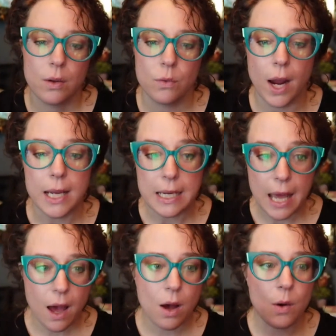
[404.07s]
right
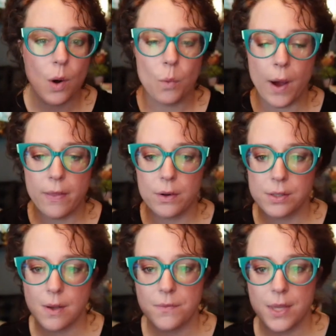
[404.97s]
now whether
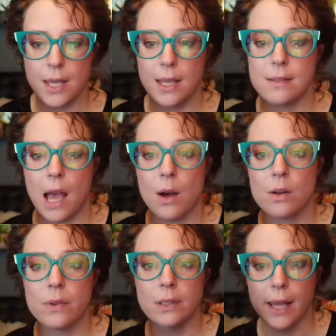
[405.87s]
something is
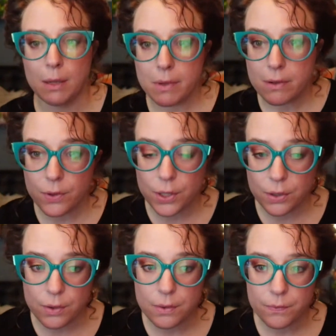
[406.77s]
out of alignment for
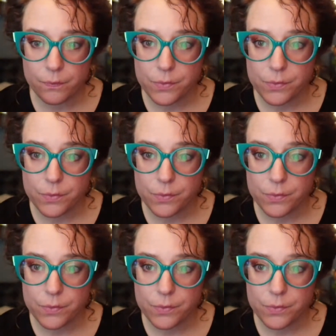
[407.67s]
you